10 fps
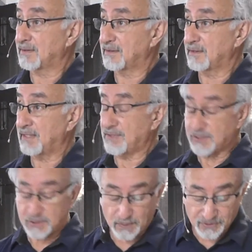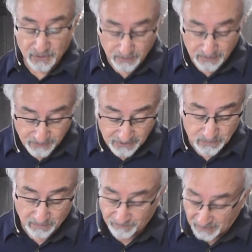And this is what the Corinthians
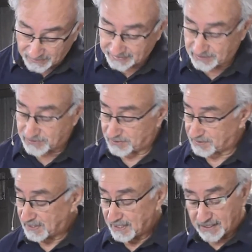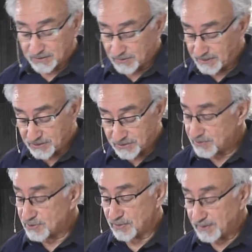were falling into. And so he's
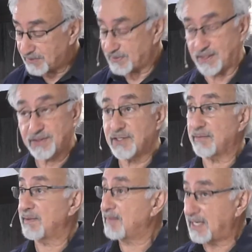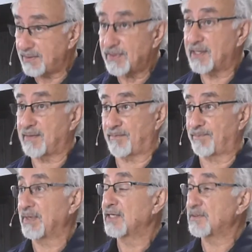just doing this to remind them,
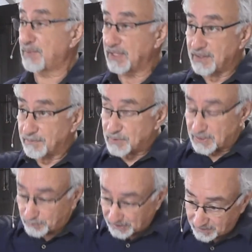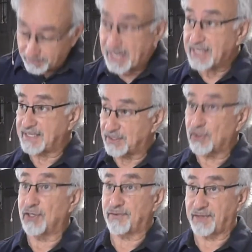to bring them back down to
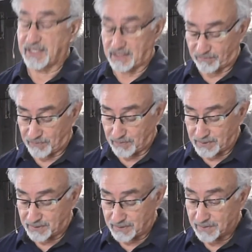earth again, if you would.